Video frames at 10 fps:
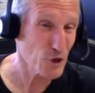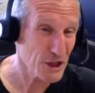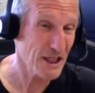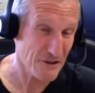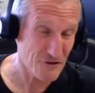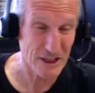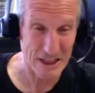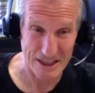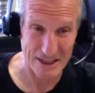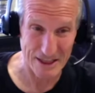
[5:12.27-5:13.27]
put another
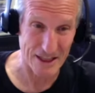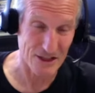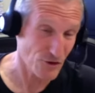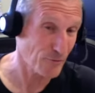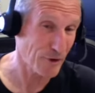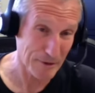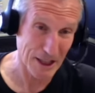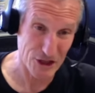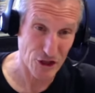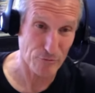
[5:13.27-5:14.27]
needle in this, or maybe
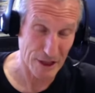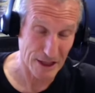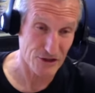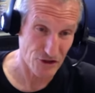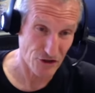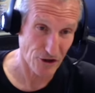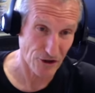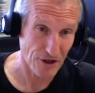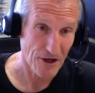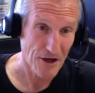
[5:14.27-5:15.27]
I should be
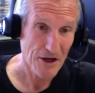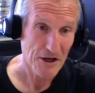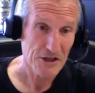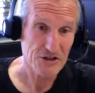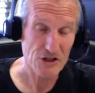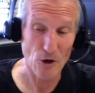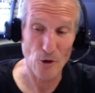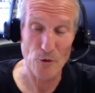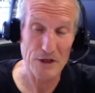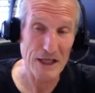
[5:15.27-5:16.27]
concerned.
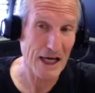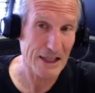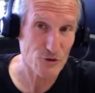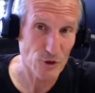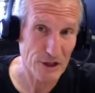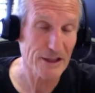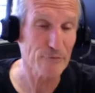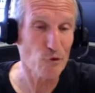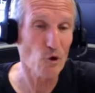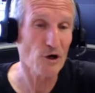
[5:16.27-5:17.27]
So yeah, it's really
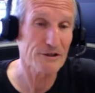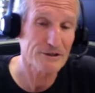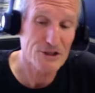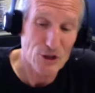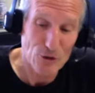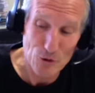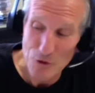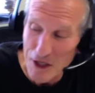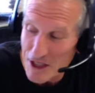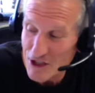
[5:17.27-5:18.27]
important
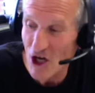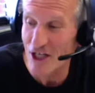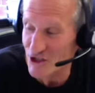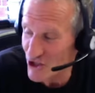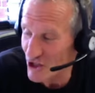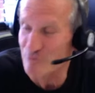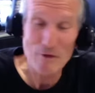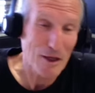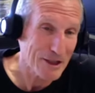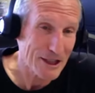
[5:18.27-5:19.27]
to not just
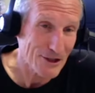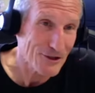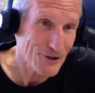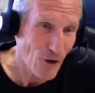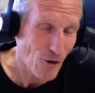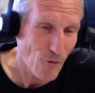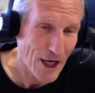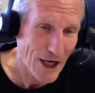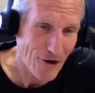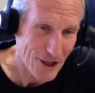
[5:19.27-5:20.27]
maybe it'll go
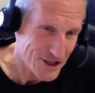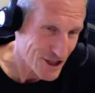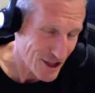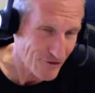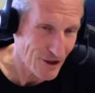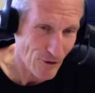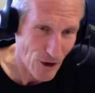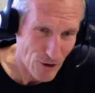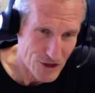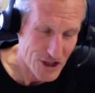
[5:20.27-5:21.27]
away or let's see if it
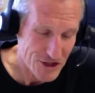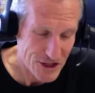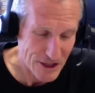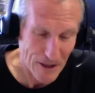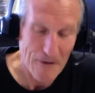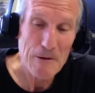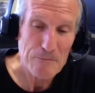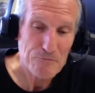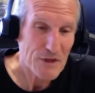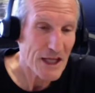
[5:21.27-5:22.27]
grows, is to
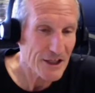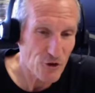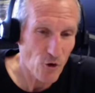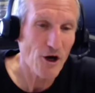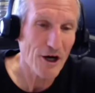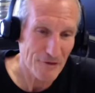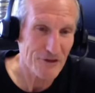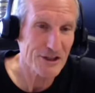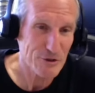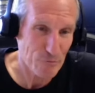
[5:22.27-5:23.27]
ignore it if
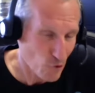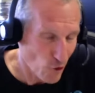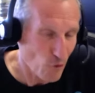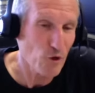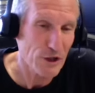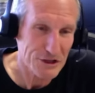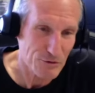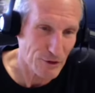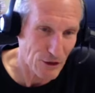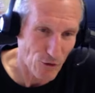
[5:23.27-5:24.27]
it's appropriate
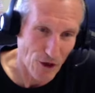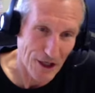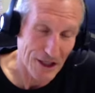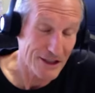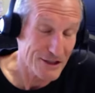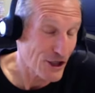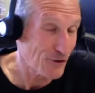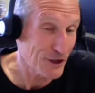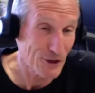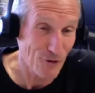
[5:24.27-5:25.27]
to ignore it, and
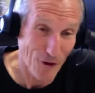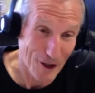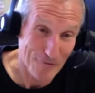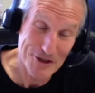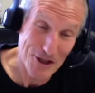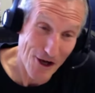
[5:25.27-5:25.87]
don't ignore it if it's